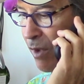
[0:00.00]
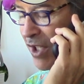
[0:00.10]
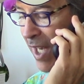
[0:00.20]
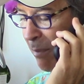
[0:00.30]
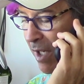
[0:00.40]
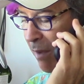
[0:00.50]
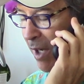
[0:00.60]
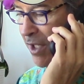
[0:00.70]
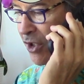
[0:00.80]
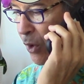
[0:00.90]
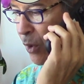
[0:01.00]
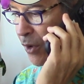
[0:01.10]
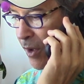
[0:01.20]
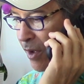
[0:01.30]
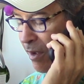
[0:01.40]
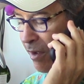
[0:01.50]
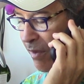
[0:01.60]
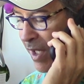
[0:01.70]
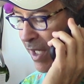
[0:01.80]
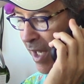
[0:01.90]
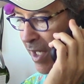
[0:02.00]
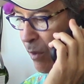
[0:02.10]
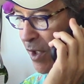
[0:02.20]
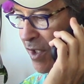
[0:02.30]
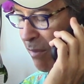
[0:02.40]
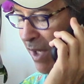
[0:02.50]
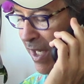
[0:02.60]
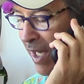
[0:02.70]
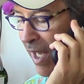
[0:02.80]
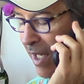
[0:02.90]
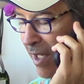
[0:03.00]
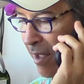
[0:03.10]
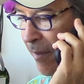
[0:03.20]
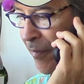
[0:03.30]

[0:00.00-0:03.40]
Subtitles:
which happened to my shoulder, thank God it wasn't my neck.